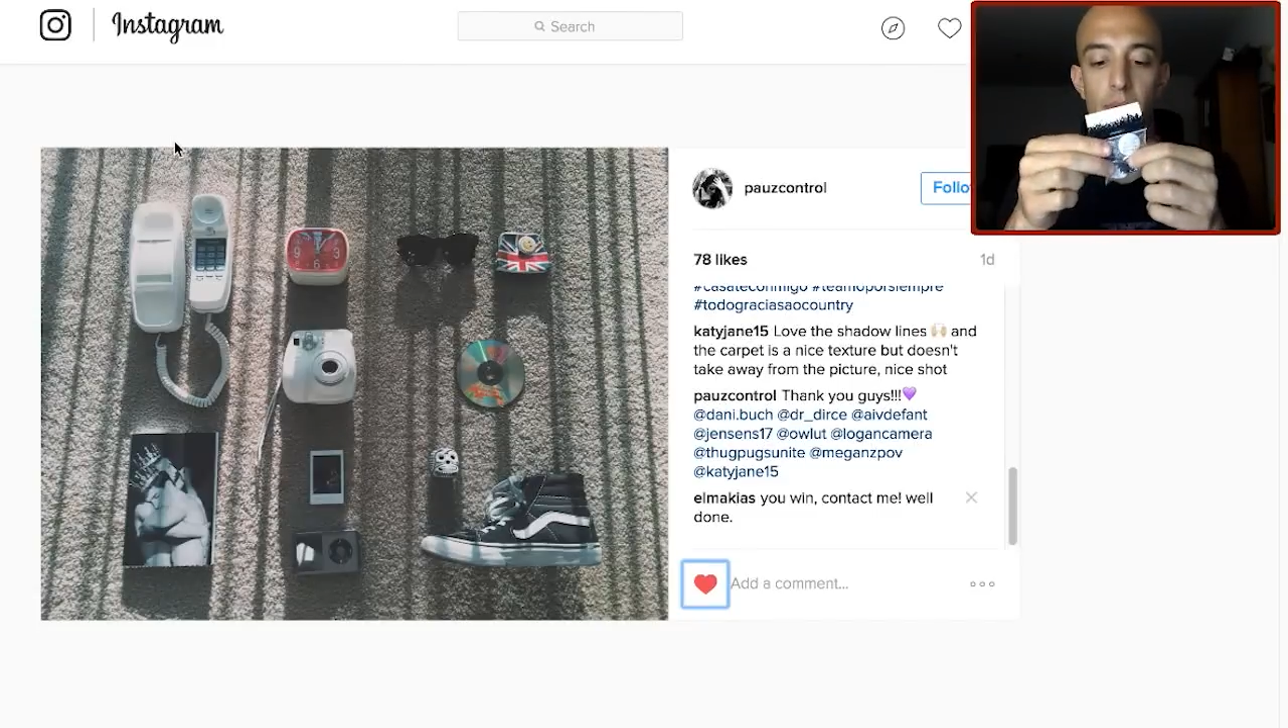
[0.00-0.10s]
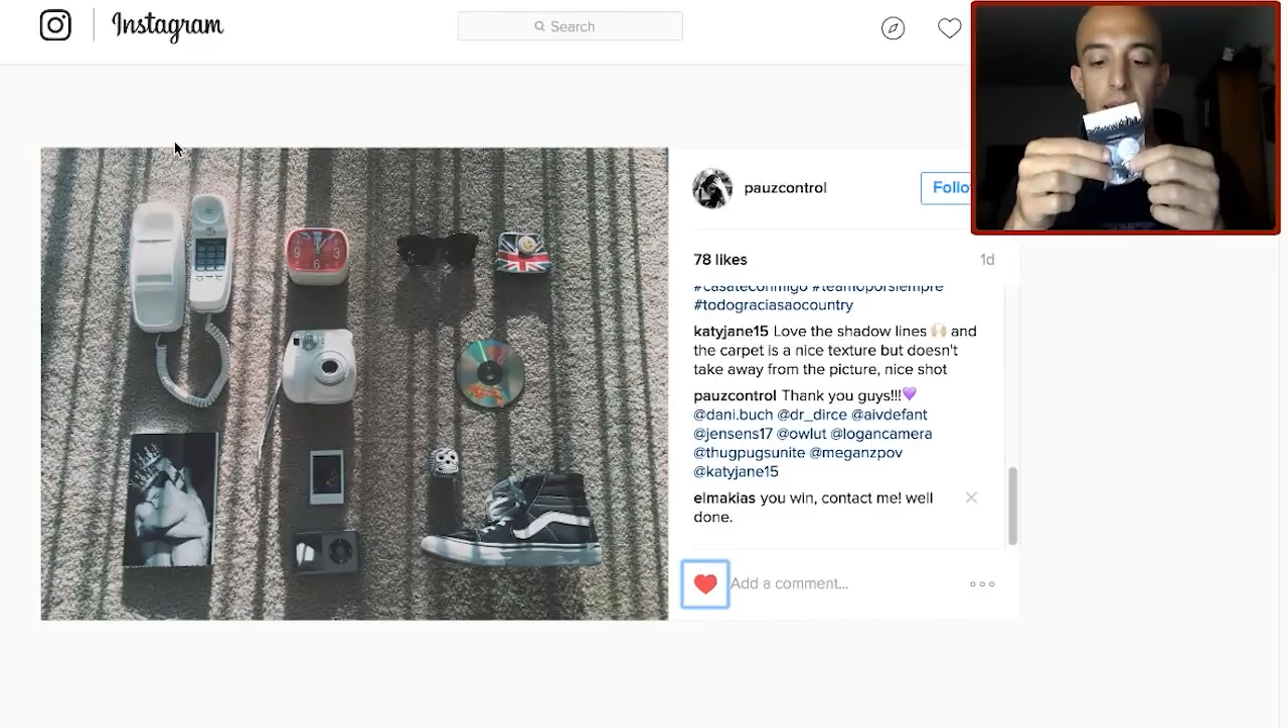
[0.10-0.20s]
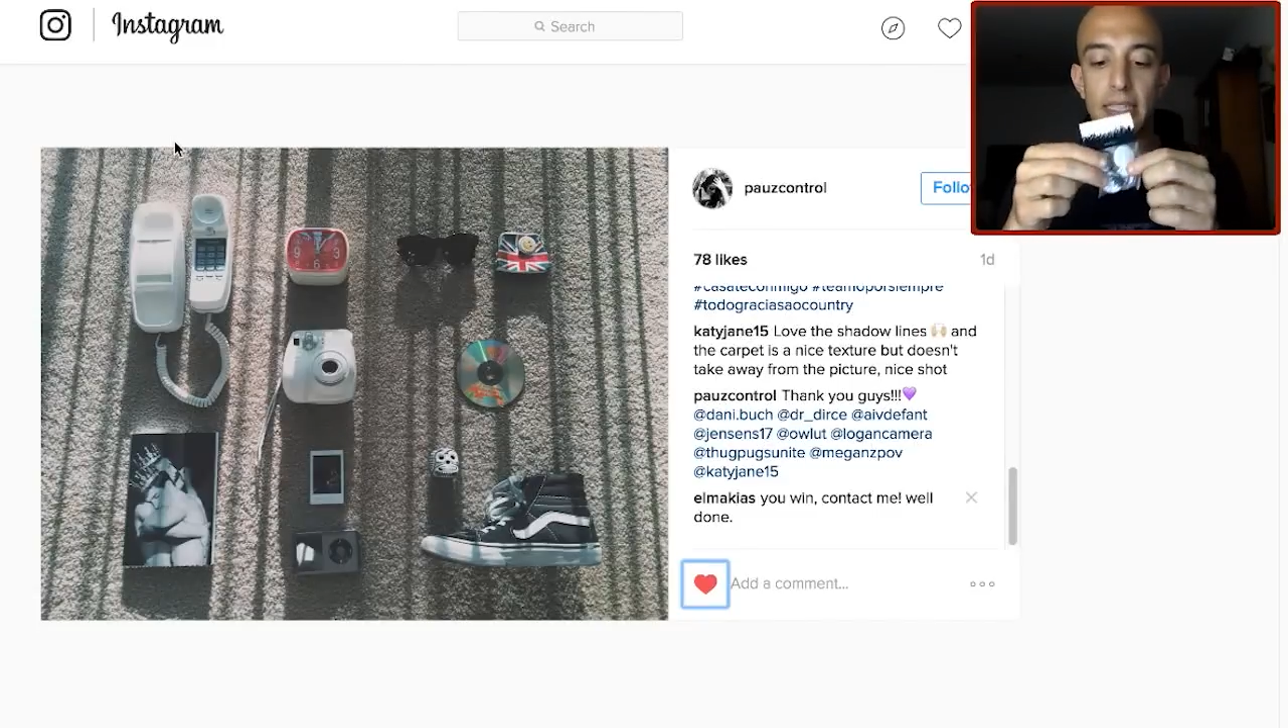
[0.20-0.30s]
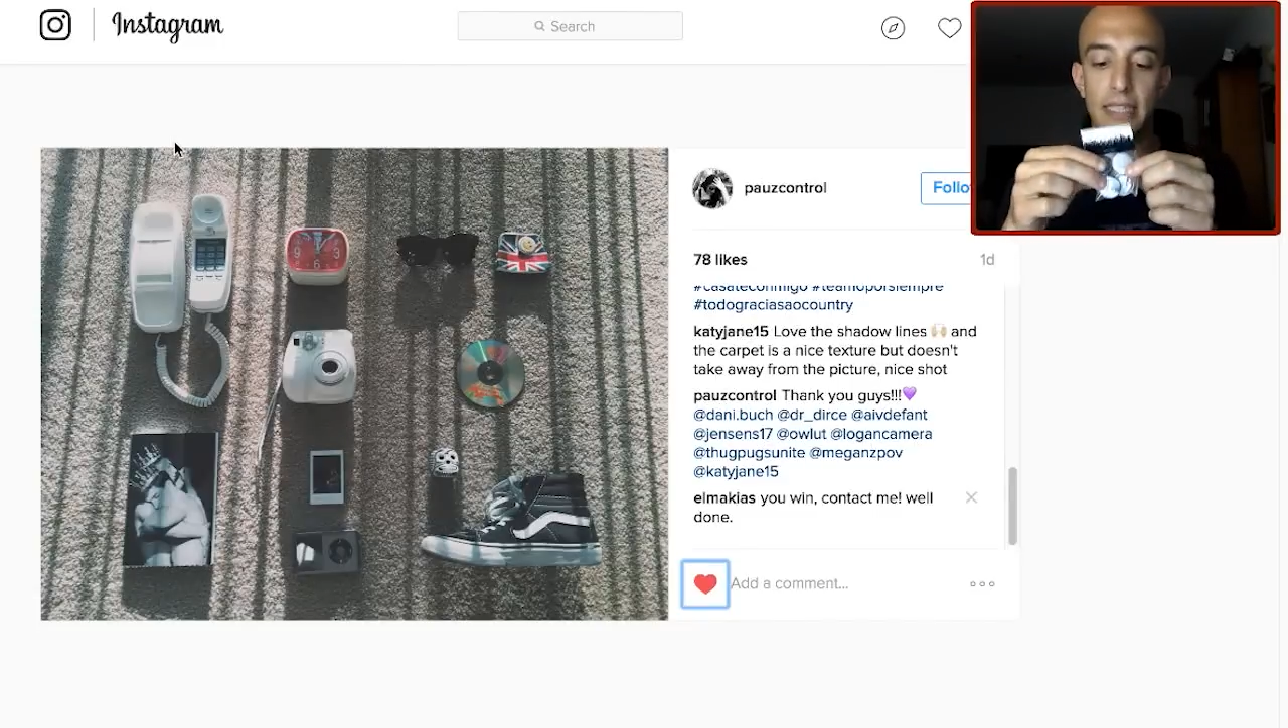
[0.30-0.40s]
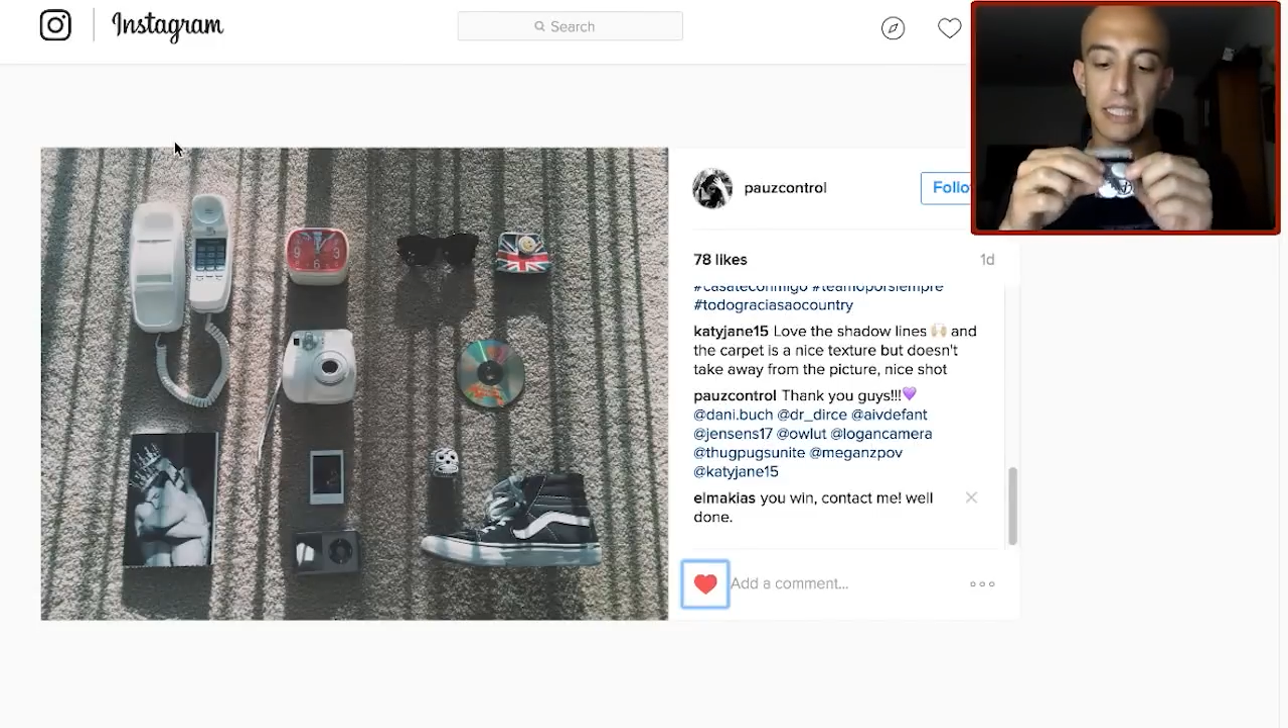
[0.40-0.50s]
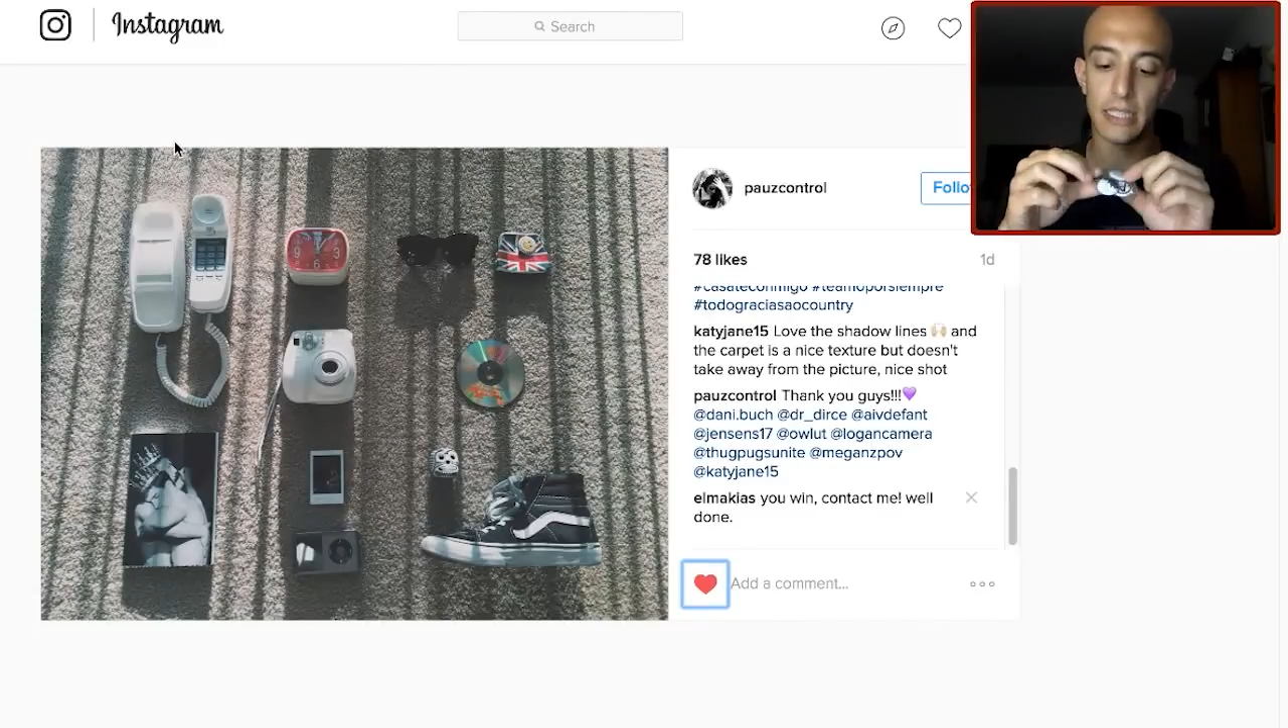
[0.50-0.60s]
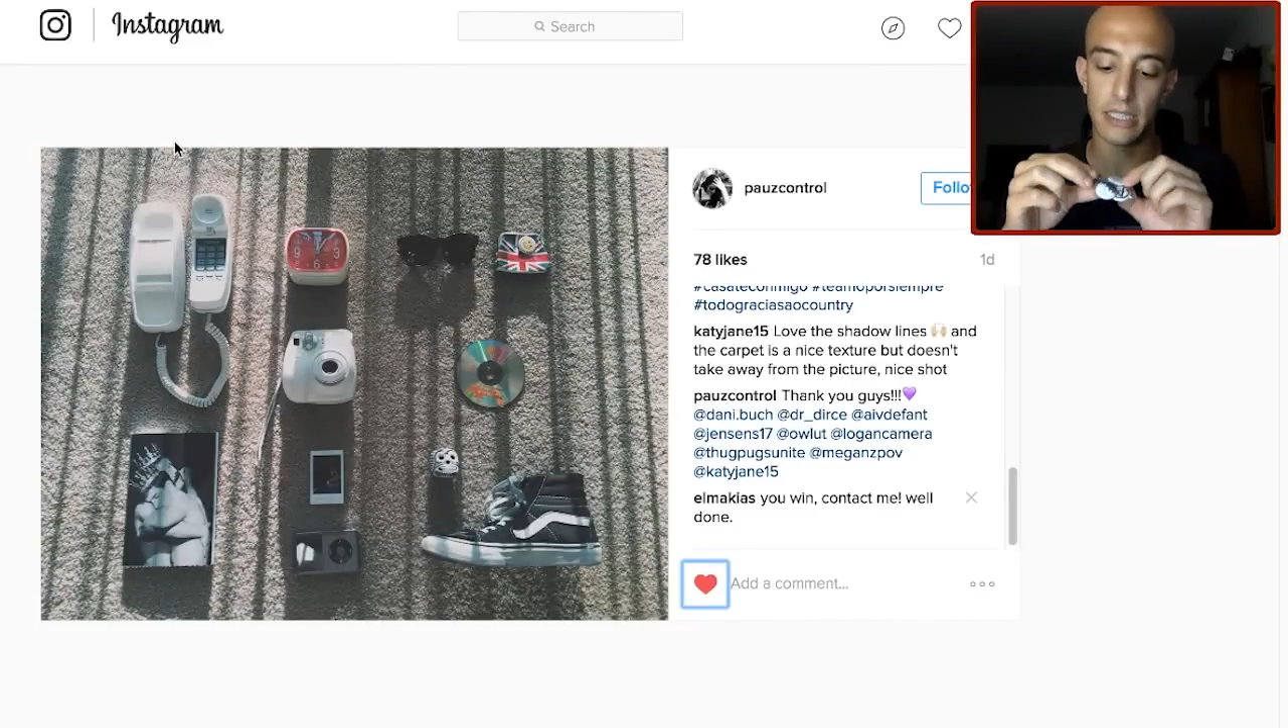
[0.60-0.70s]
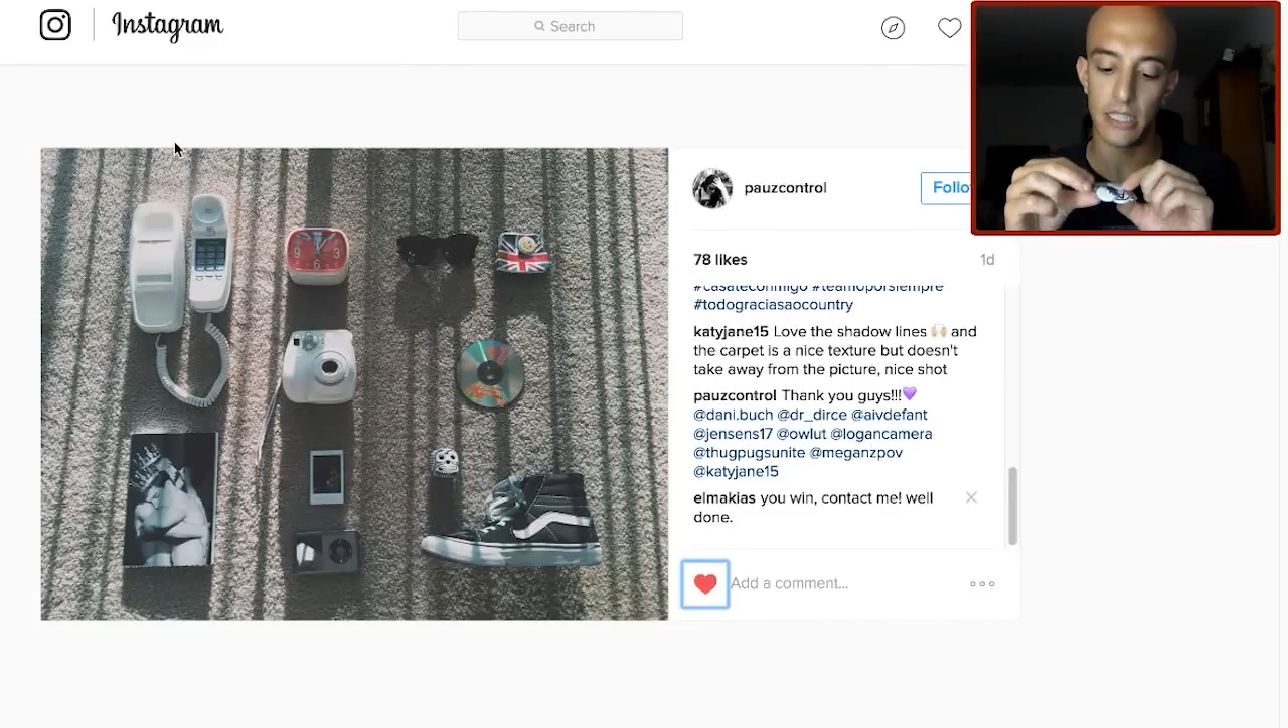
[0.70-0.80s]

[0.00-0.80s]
magazine.